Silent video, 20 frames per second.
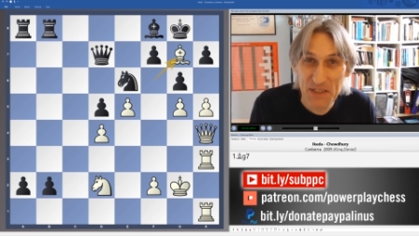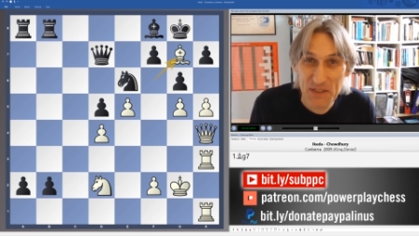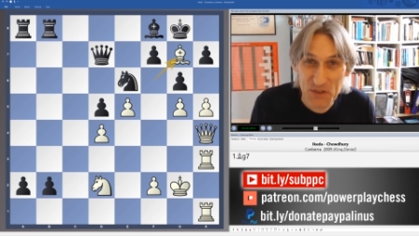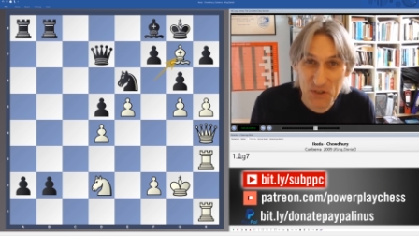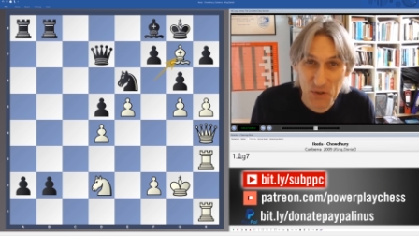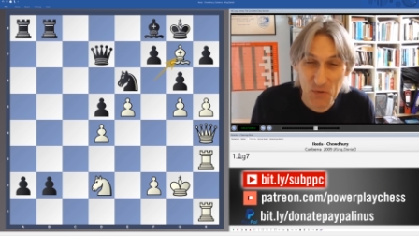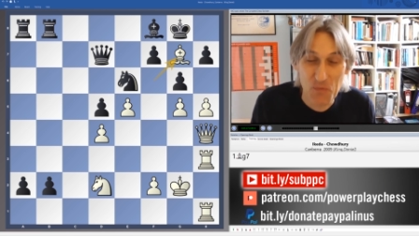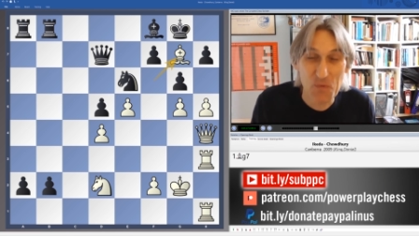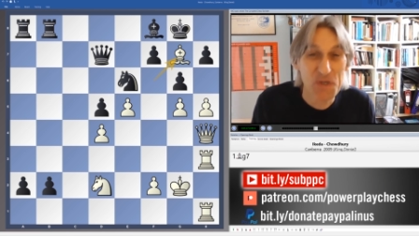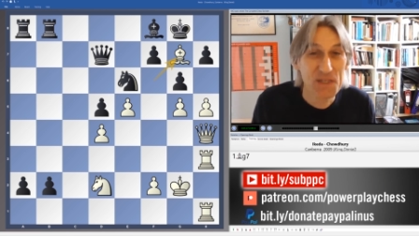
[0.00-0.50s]

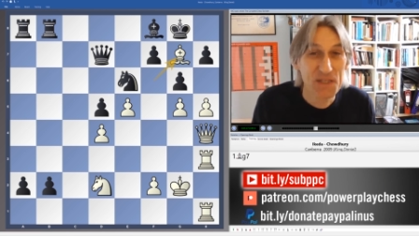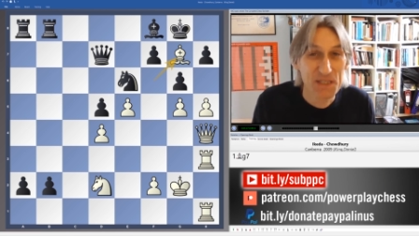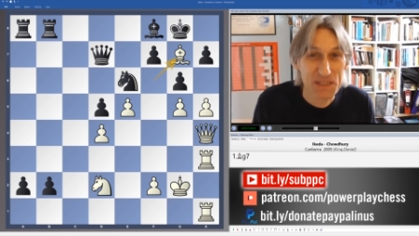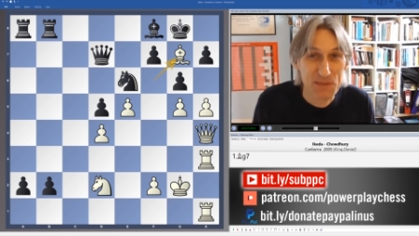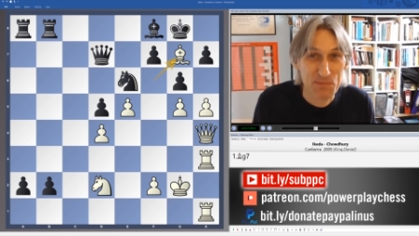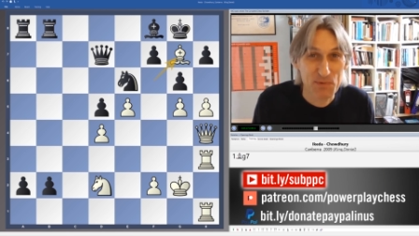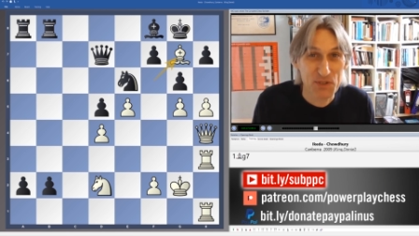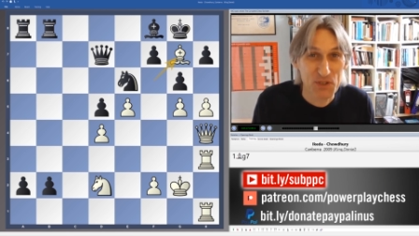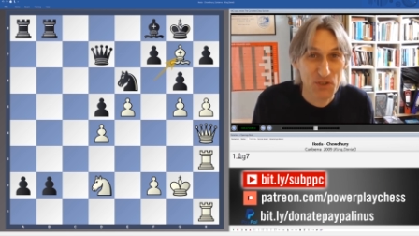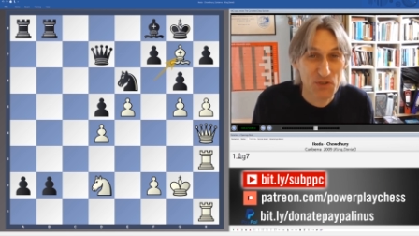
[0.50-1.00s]
to win this
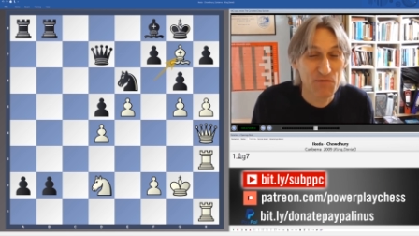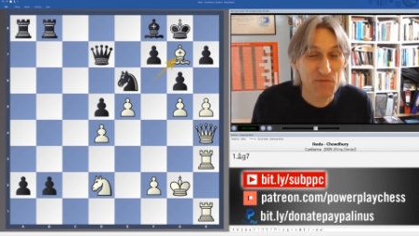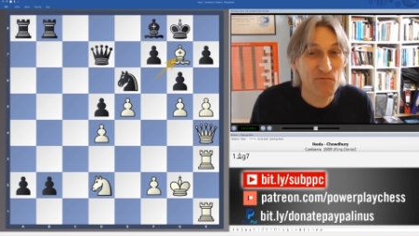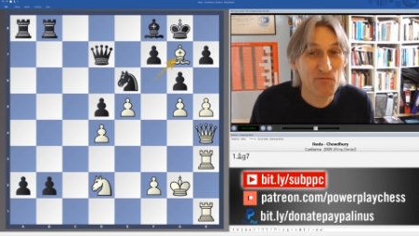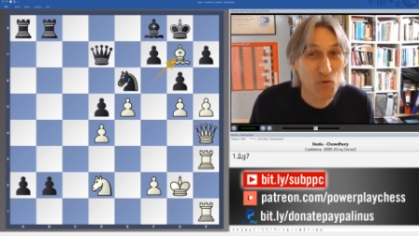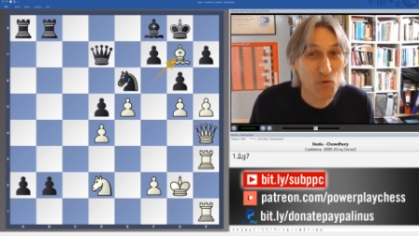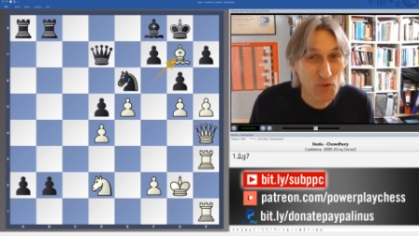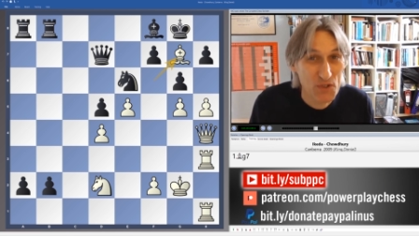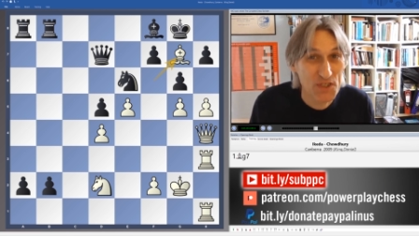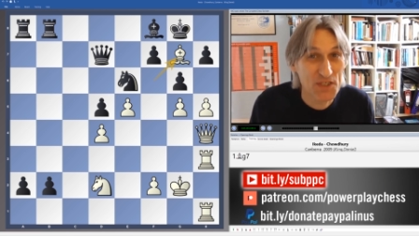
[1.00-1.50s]
position,
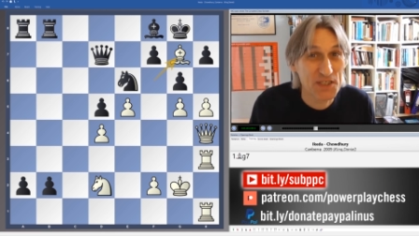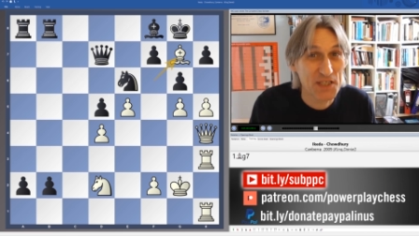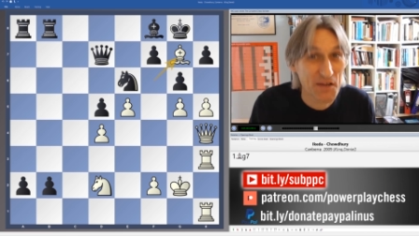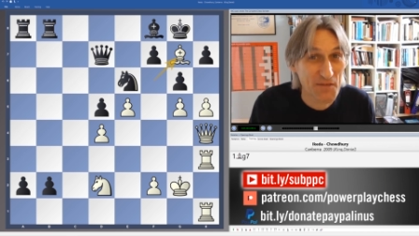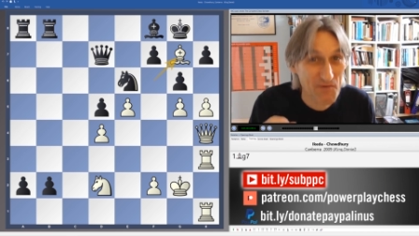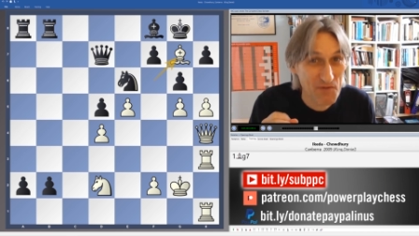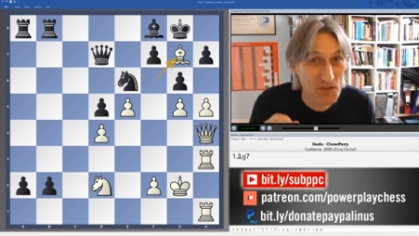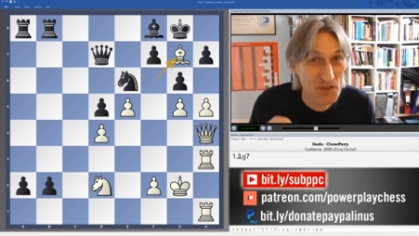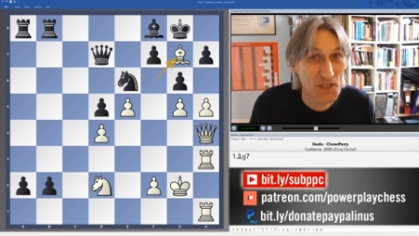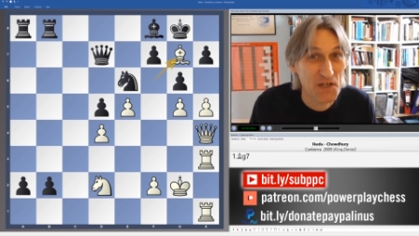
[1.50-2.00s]

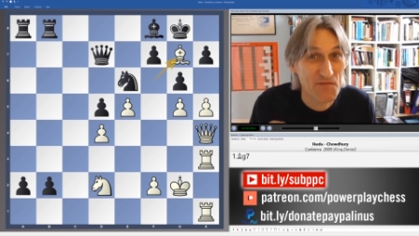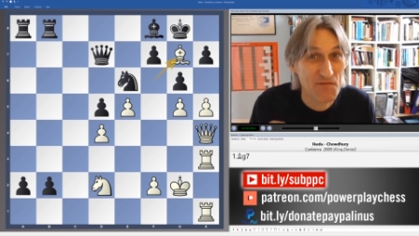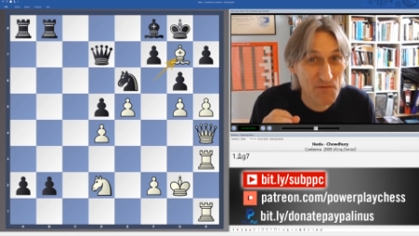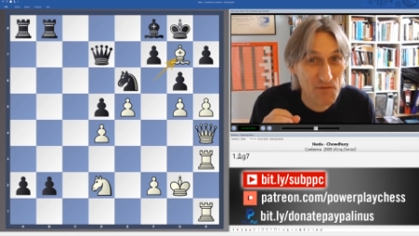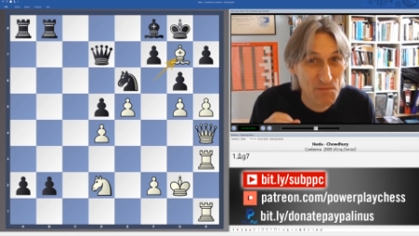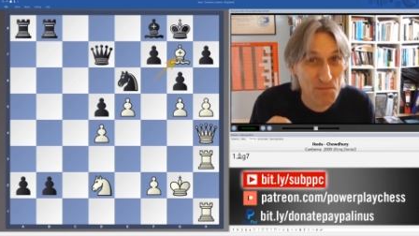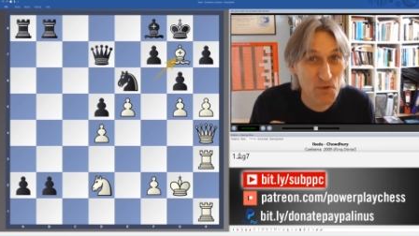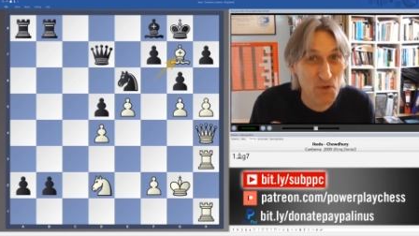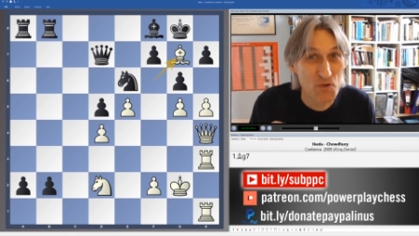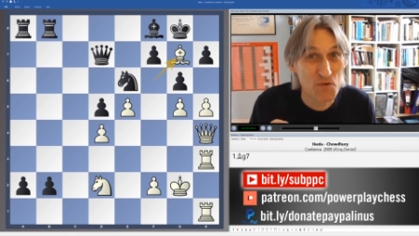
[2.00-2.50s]
47
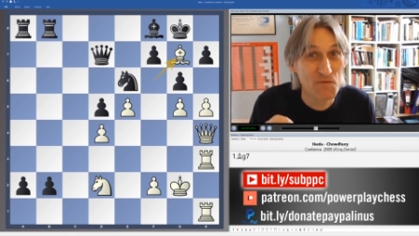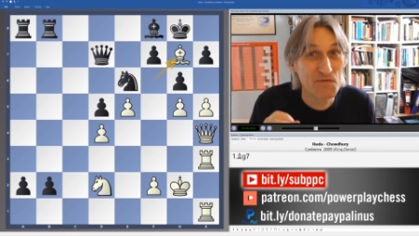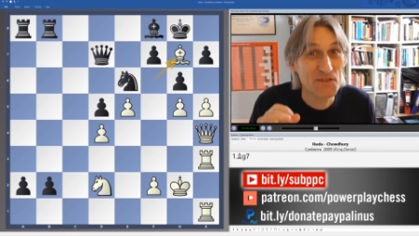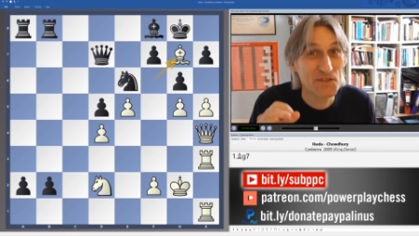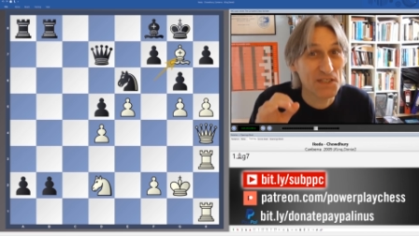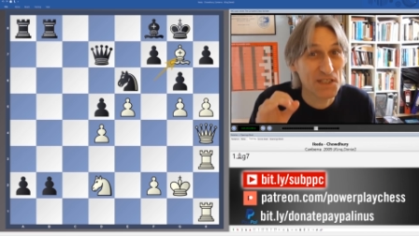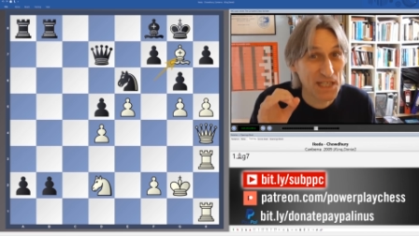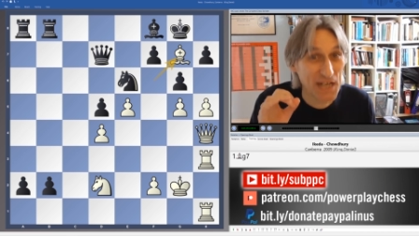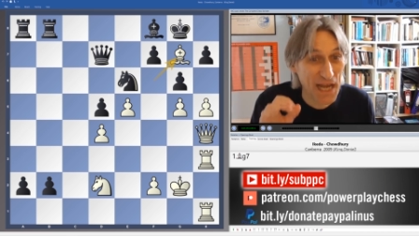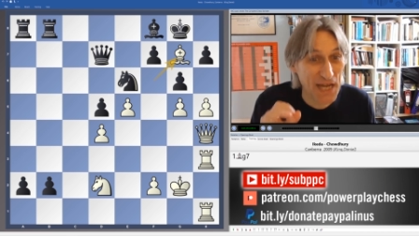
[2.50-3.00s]
different moves
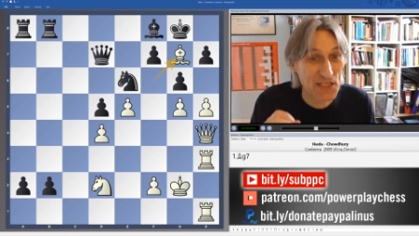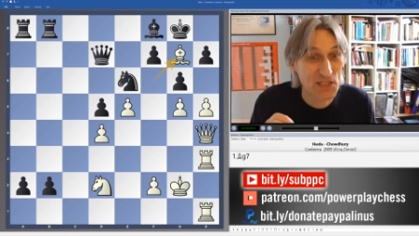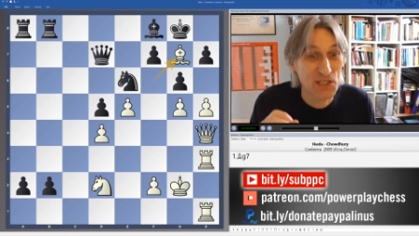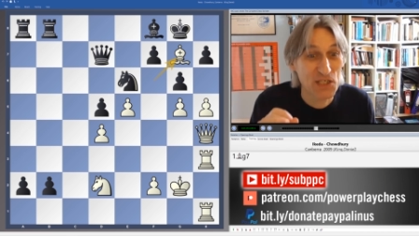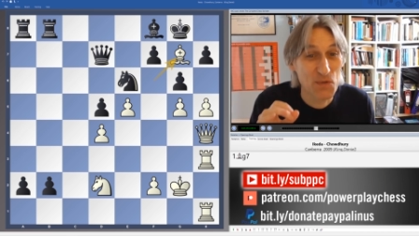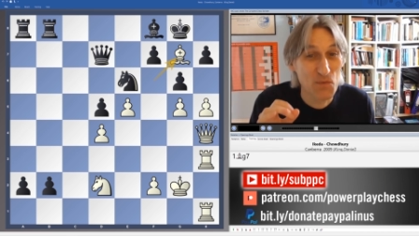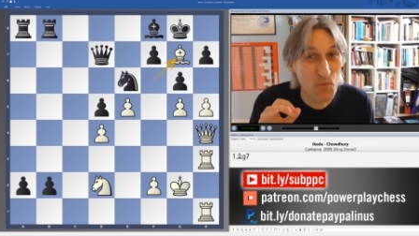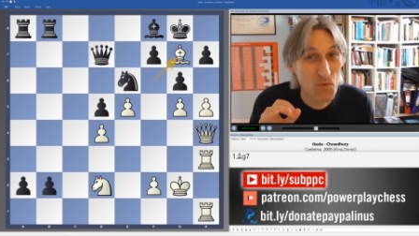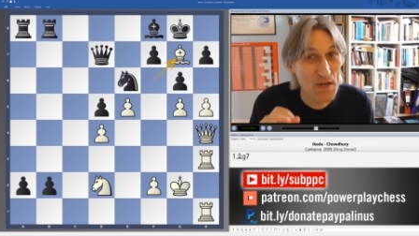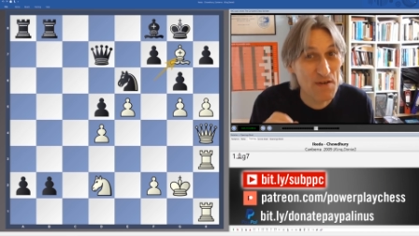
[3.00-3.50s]
that
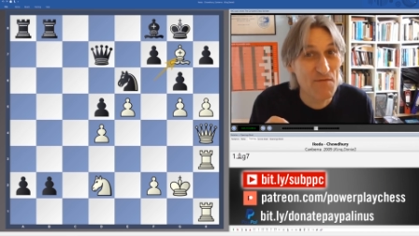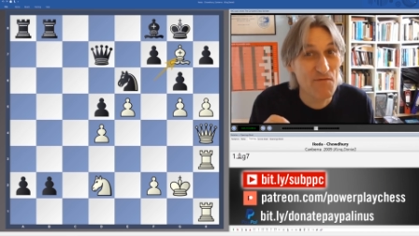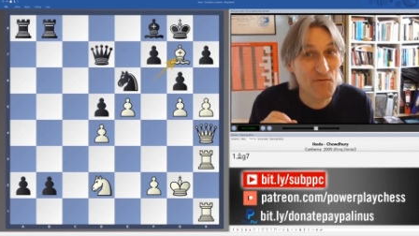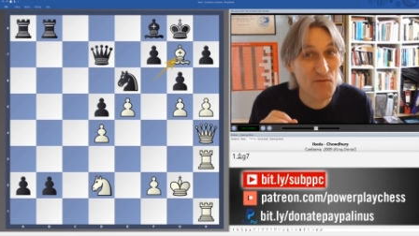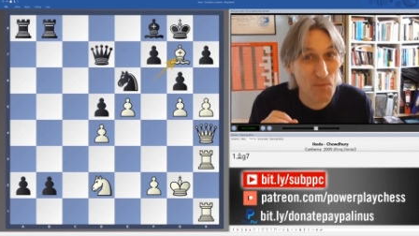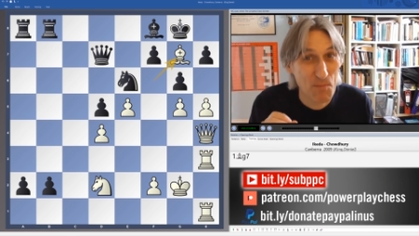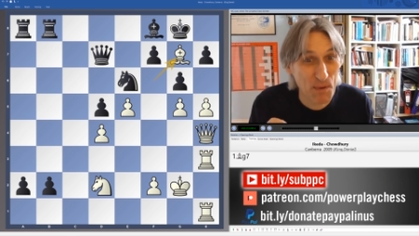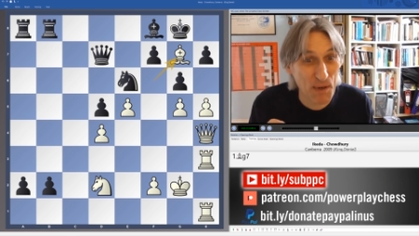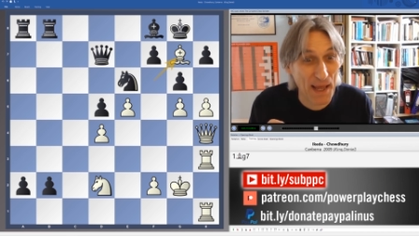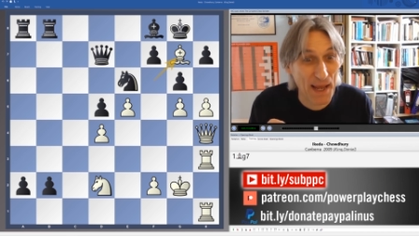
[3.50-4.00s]
actually win
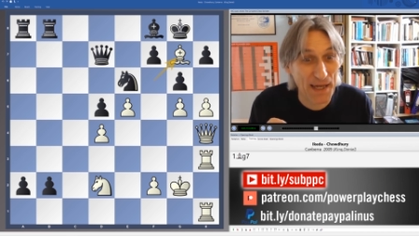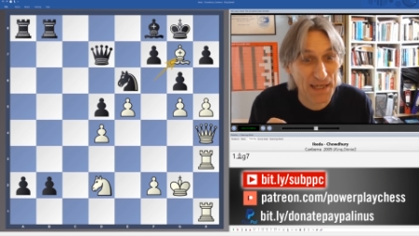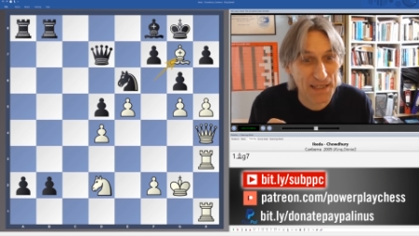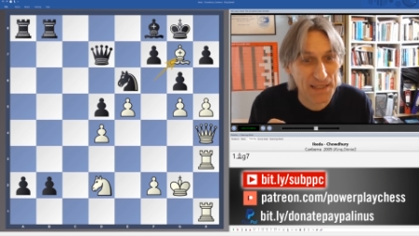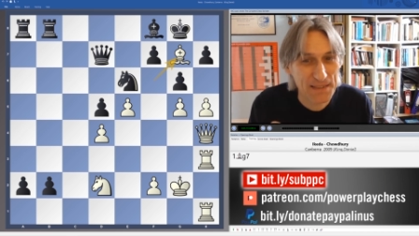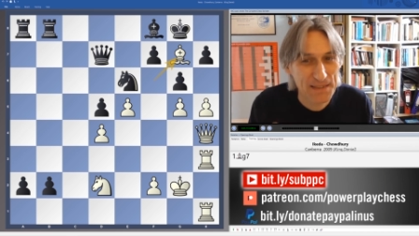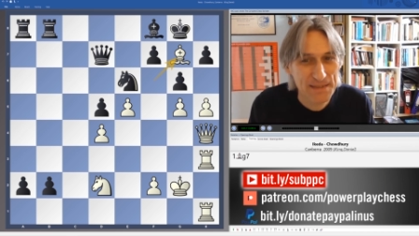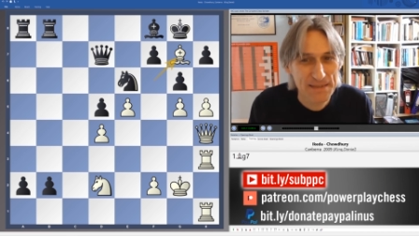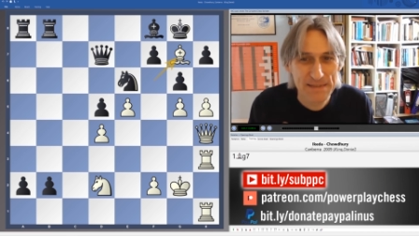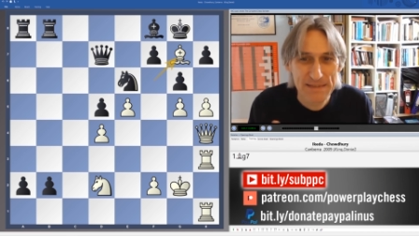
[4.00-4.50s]
for black.